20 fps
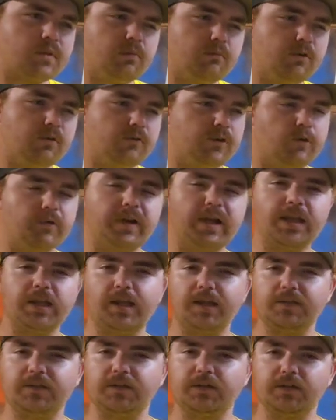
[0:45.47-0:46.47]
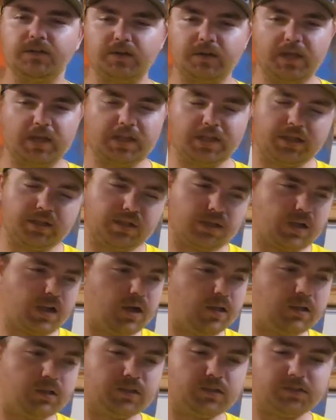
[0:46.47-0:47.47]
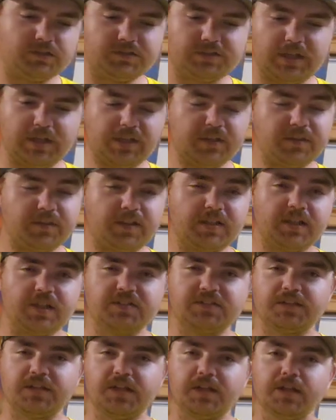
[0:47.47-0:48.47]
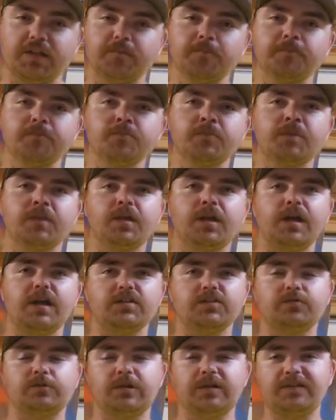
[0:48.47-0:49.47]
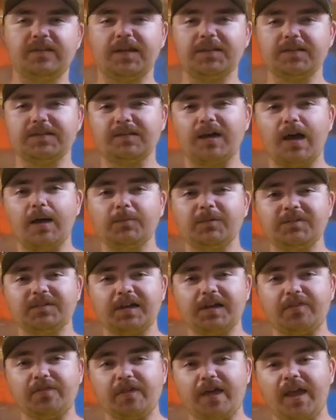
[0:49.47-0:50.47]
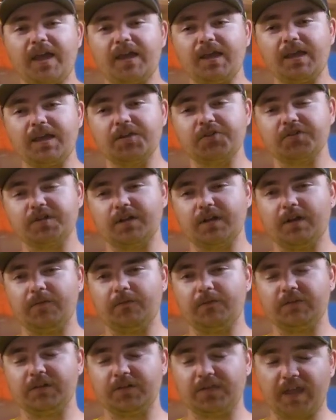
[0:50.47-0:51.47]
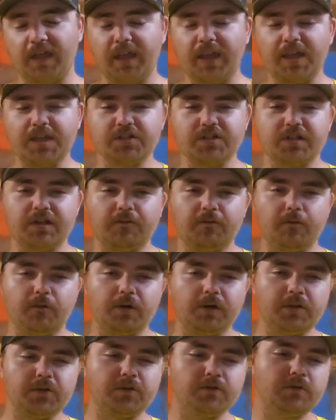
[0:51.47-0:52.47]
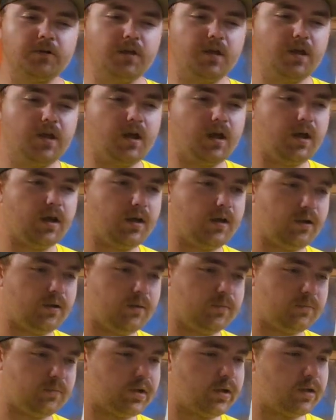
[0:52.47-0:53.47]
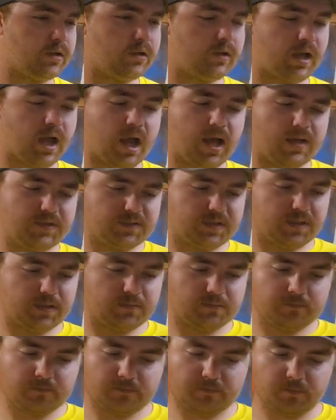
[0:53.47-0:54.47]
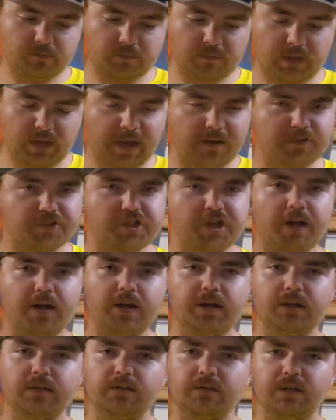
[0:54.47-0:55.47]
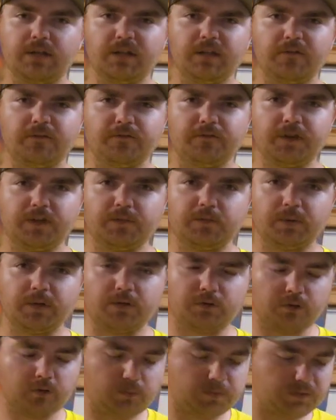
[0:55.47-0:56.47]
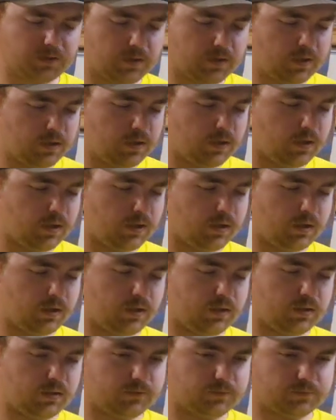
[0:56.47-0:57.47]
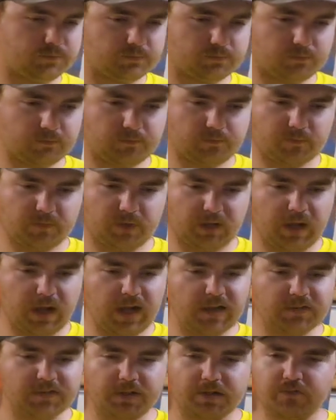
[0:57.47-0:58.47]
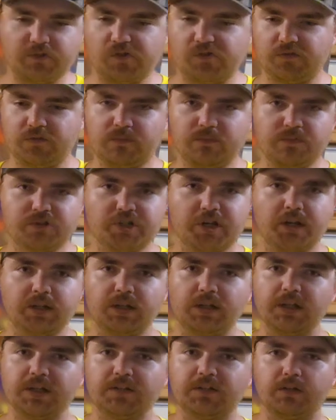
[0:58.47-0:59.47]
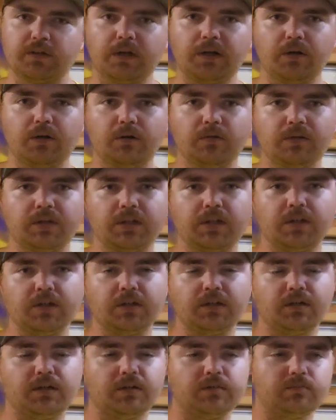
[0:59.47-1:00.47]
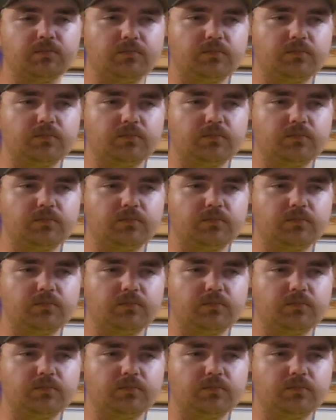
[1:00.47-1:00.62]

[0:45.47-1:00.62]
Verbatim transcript: before we get into any of the colors, anything that's needed, I just want to take the time to say thank each and every, to thank each and every one of you um, guys that have shared it in different Facebook groups, um, guys that have just shared the links on their own in uh,